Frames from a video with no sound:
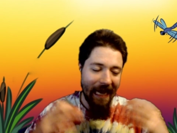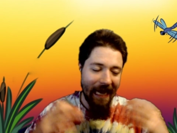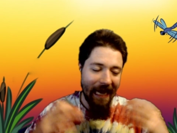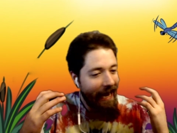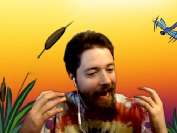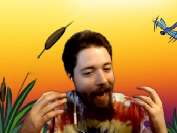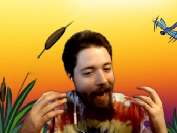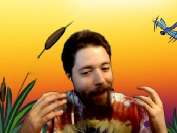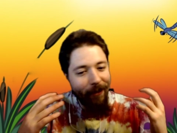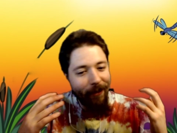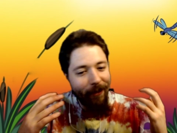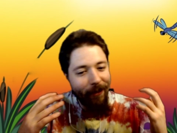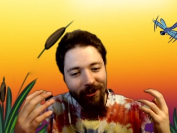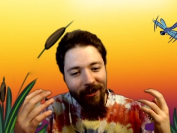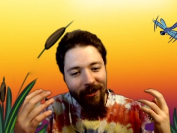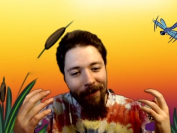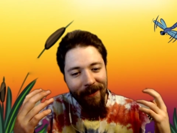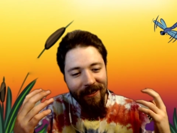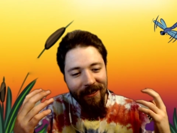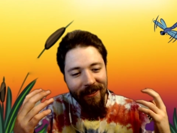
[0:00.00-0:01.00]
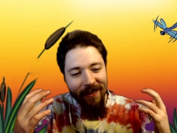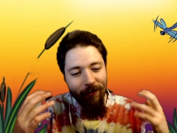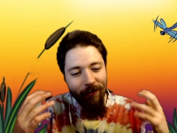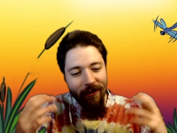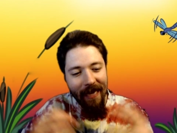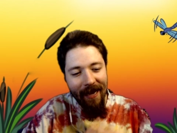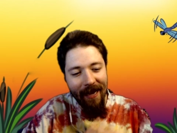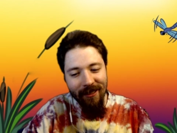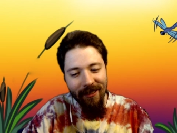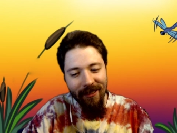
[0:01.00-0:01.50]
I'm not sure how much that will
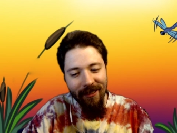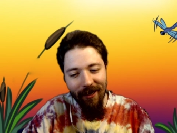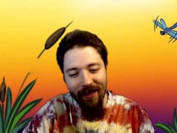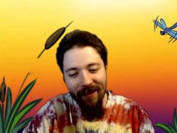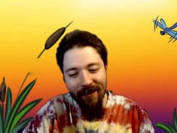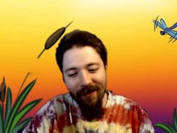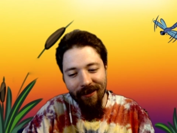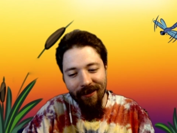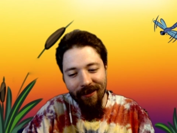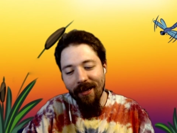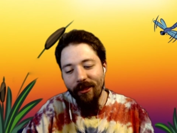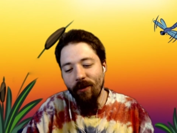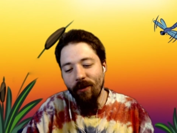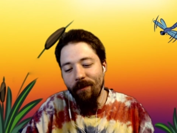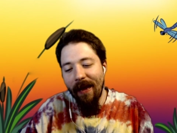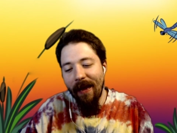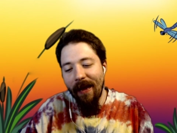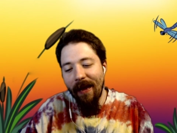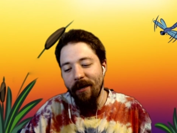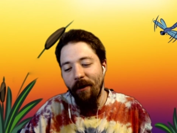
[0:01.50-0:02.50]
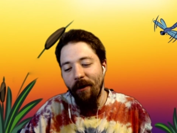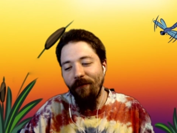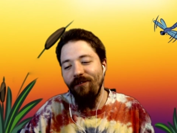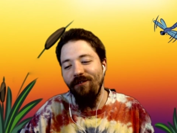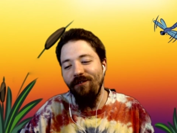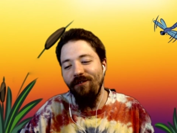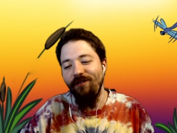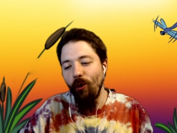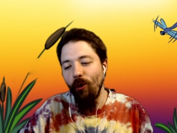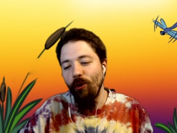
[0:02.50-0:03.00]
catch on. There might be a
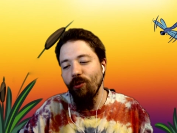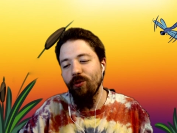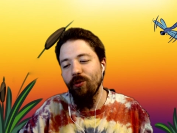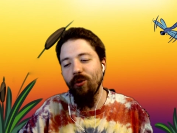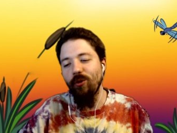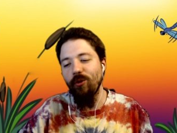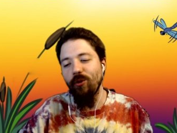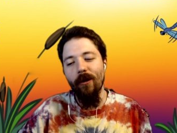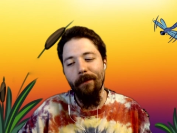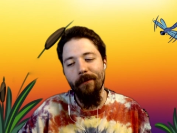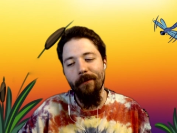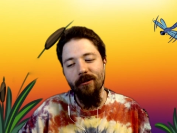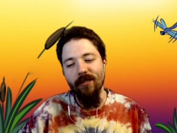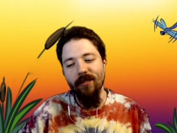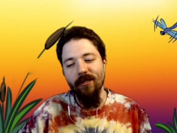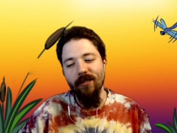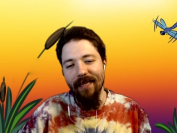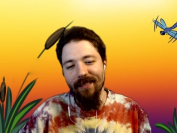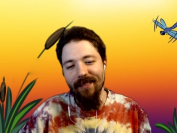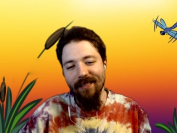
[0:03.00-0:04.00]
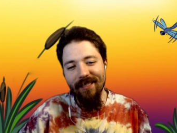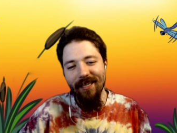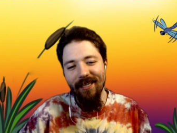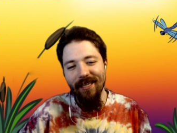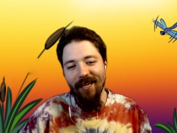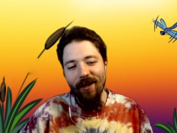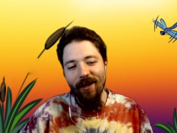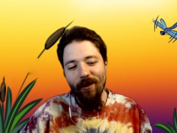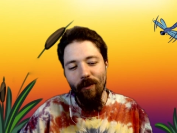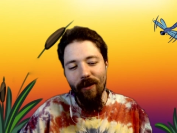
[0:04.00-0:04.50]
full lore percent,
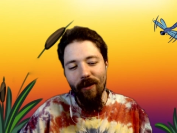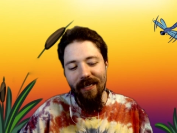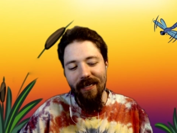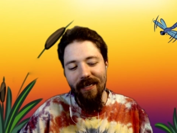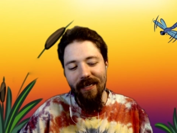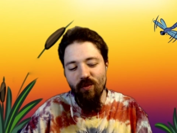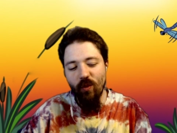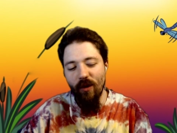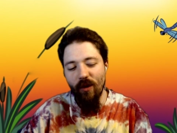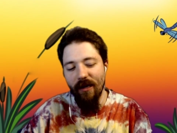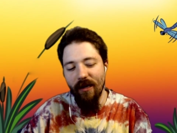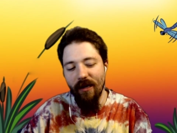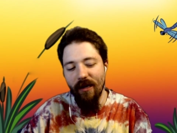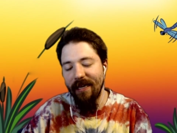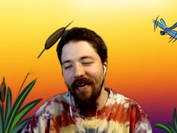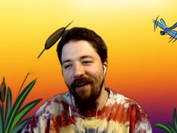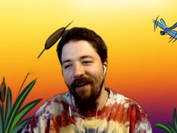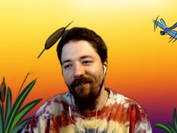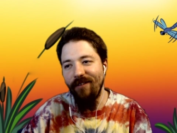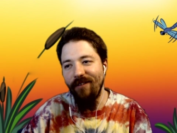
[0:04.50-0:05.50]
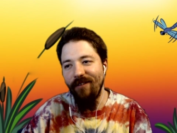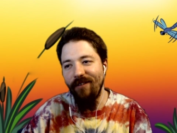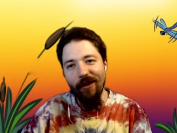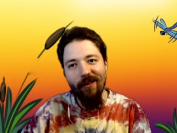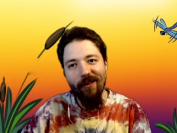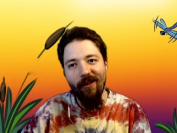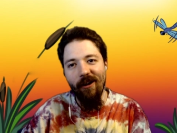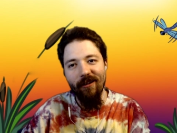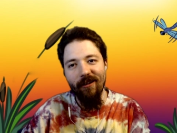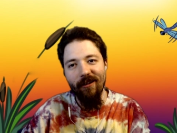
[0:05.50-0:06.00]
which would be a very
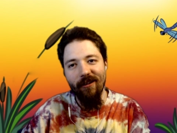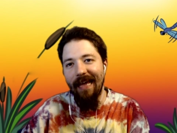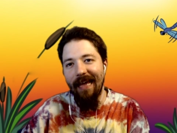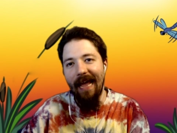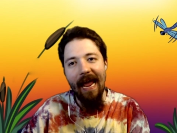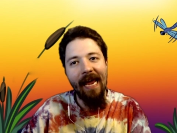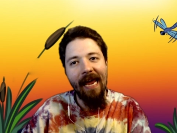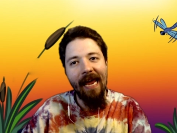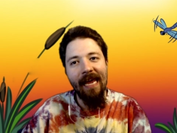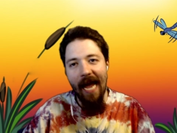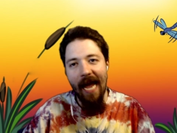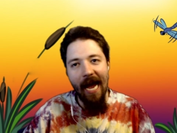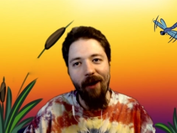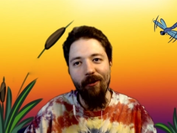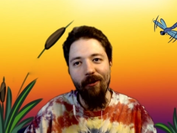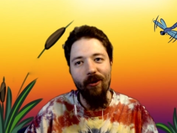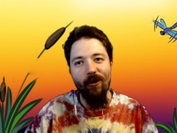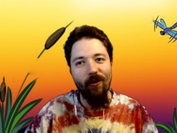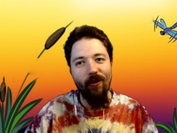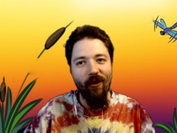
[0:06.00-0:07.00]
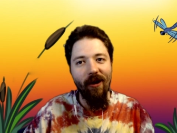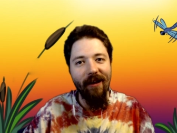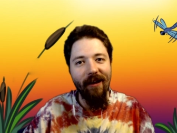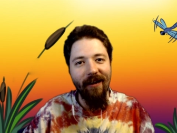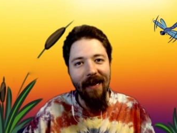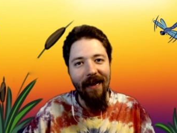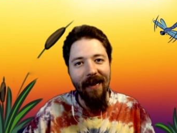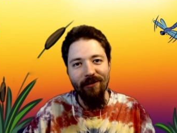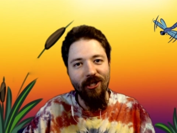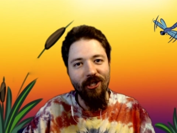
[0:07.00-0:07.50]
long, like, eight hour run, I'm
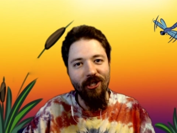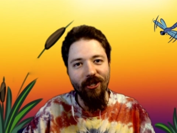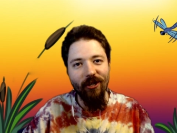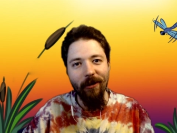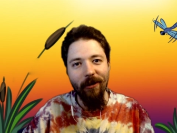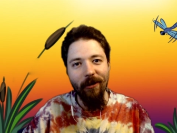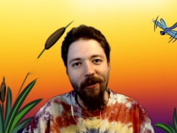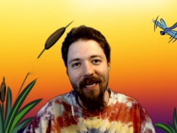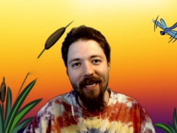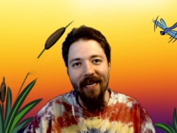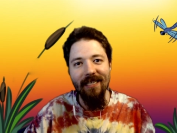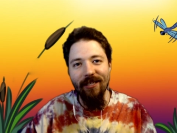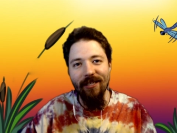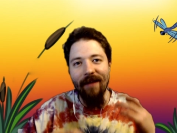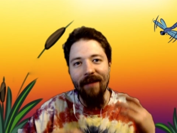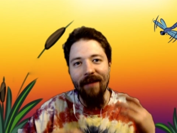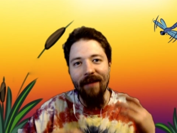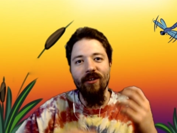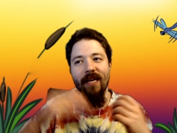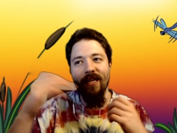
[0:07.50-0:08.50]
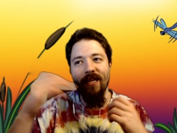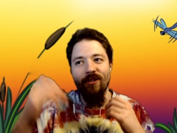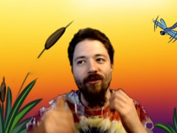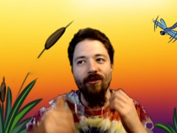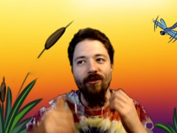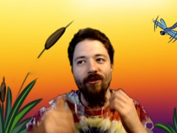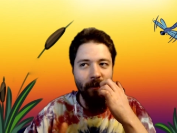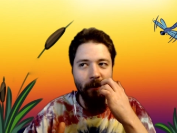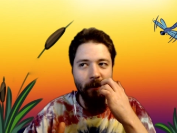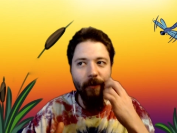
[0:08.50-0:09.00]
sure, because you have to get to
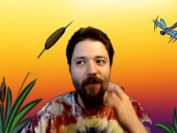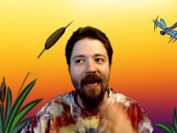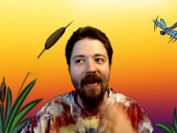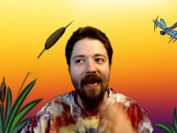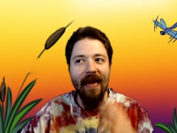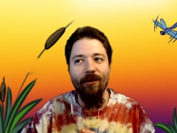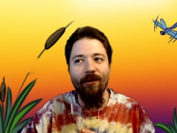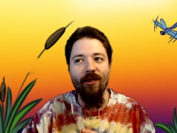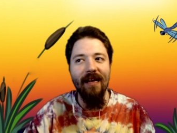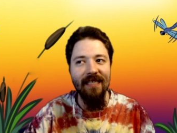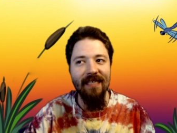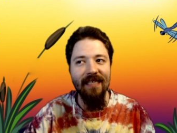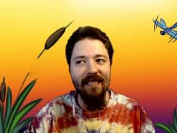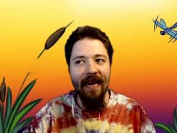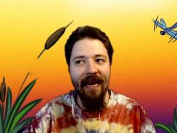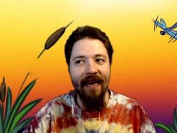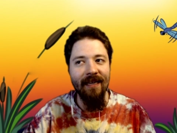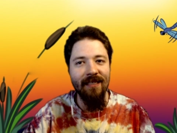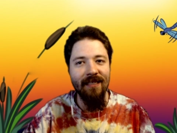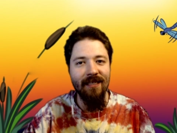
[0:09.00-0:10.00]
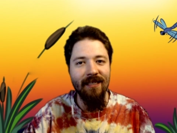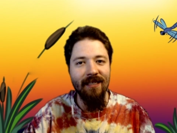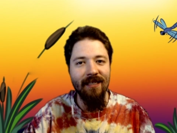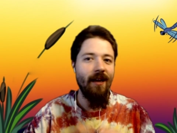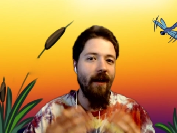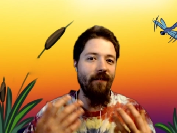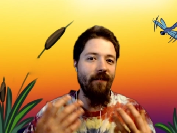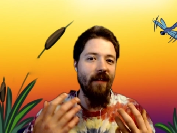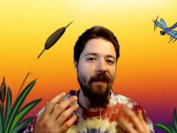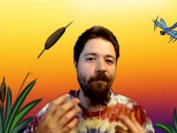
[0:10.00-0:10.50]
New Game Plus X of,
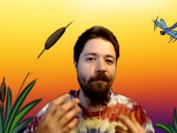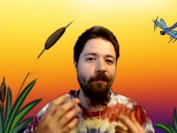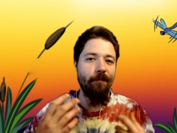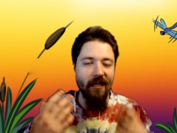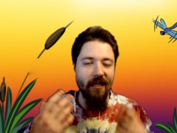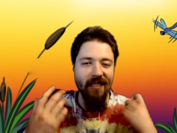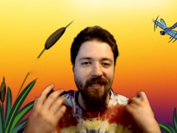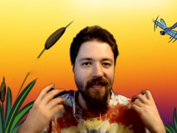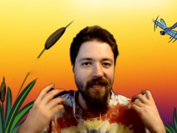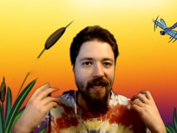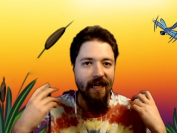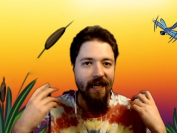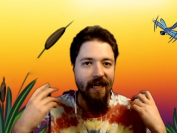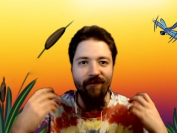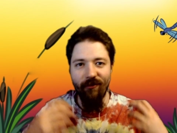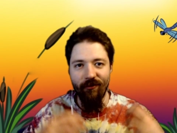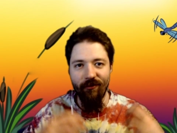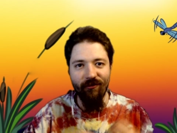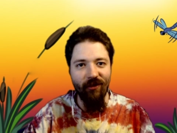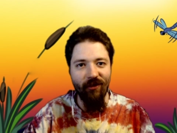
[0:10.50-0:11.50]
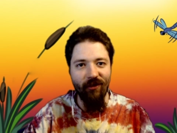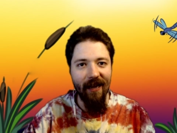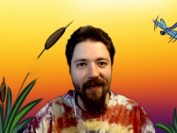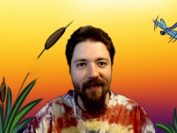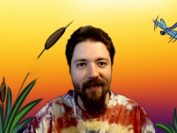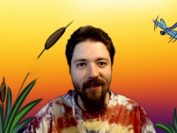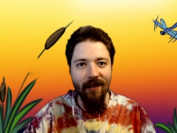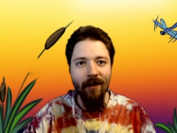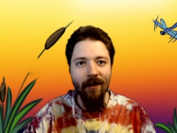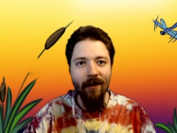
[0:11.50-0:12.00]
like, plus six find
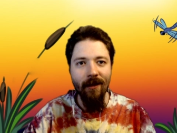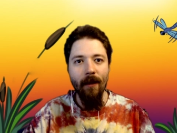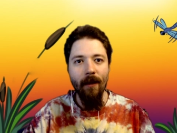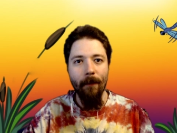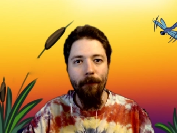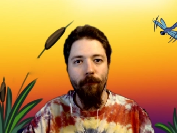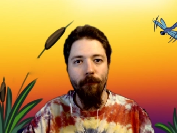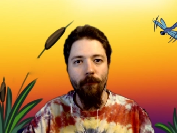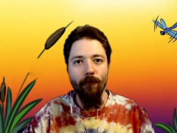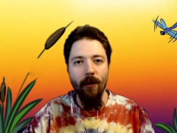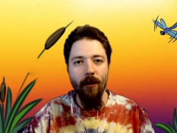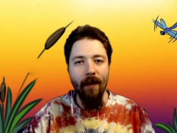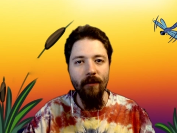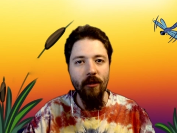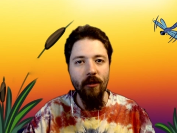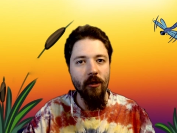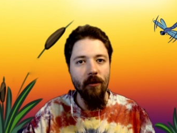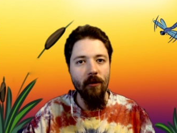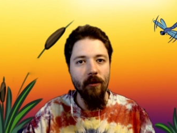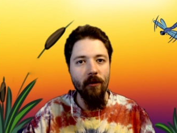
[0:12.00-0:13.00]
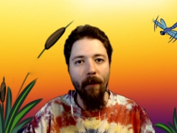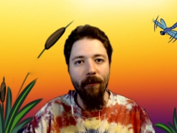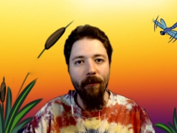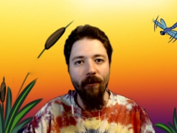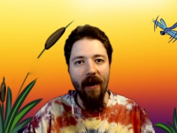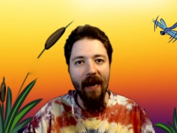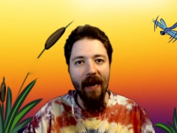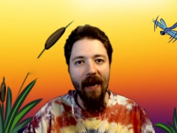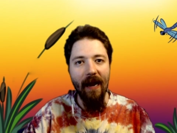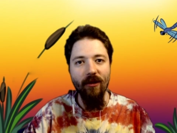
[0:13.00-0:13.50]
um, Tubal
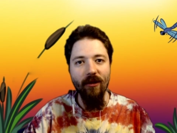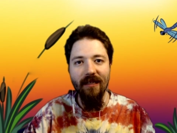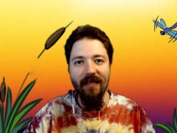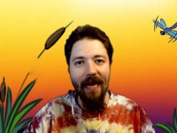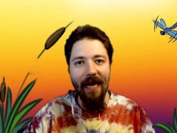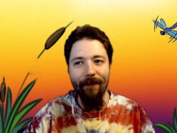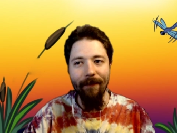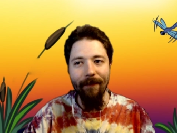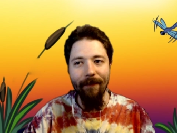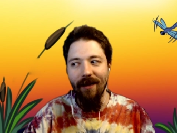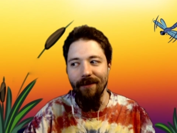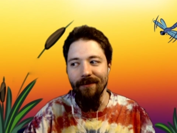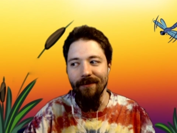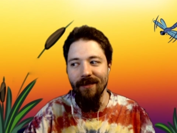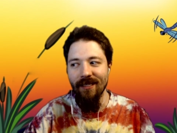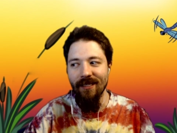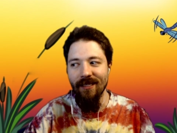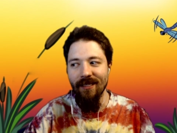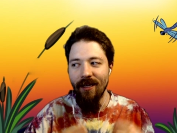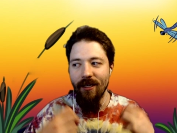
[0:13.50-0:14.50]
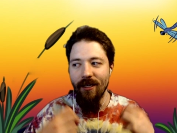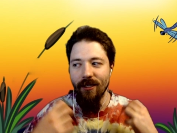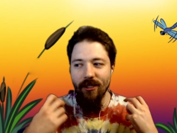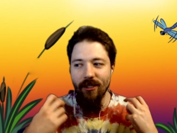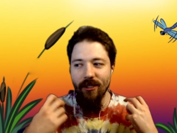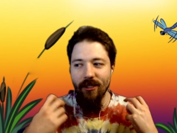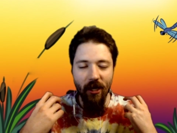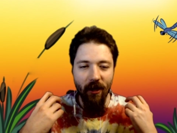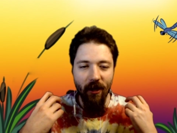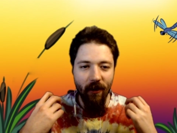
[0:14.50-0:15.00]
Prime when the time comes.
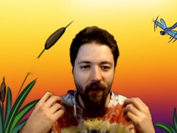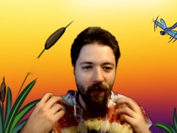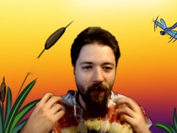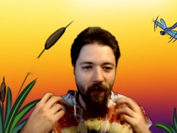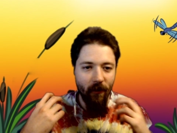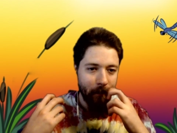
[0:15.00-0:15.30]
So,